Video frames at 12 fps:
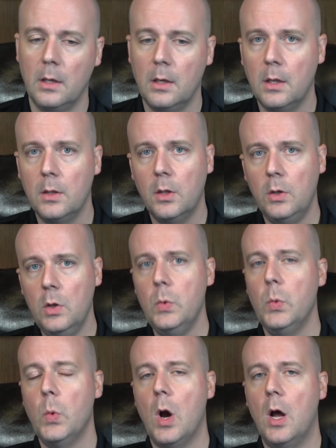The new
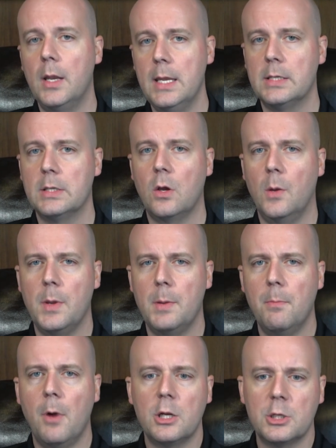one is going to be
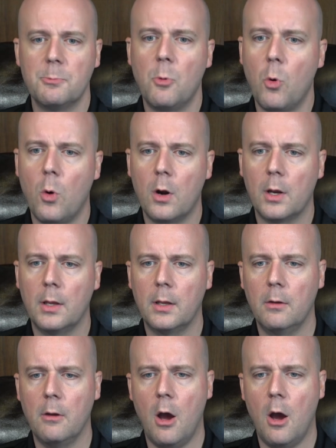much more
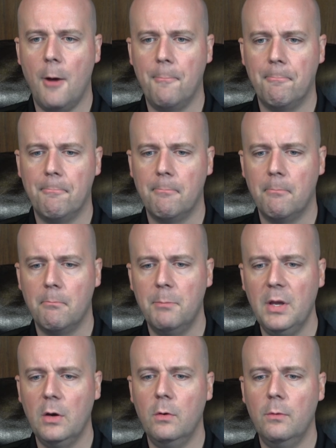
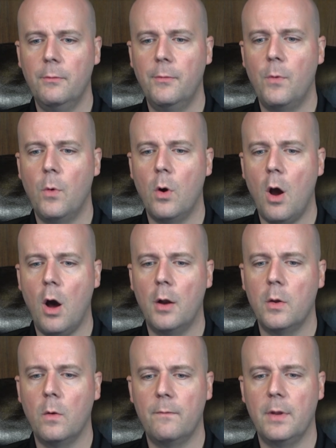built for
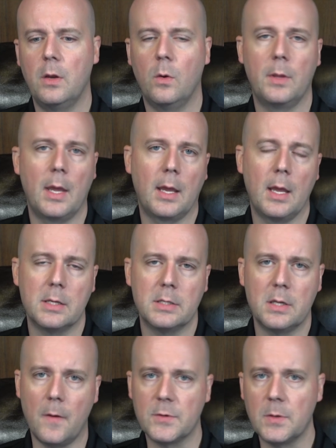audio and video and that kind of
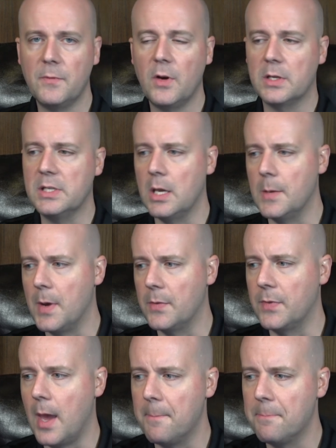stuff. So I'm very excited about
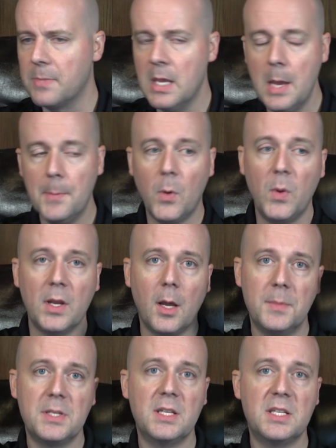that. But when it
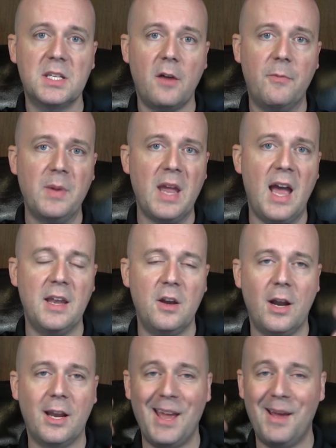comes to the stuff behind
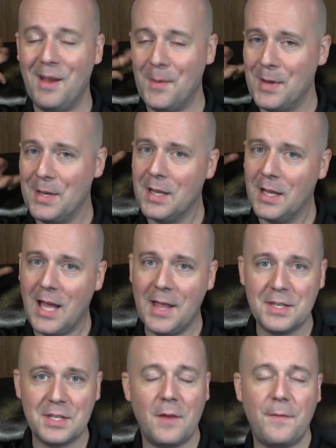here, I mean, a lot of
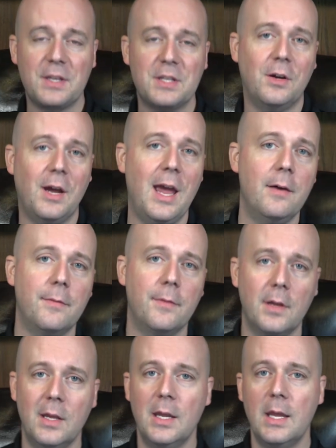the stuff I still have,
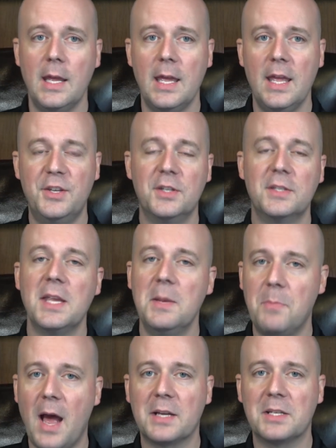It's just in
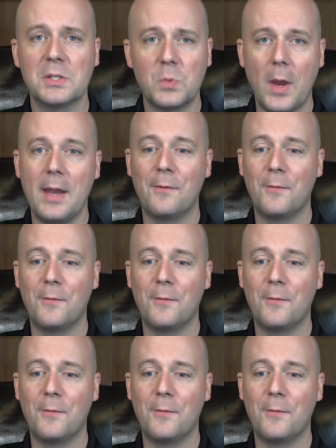boxes waiting for the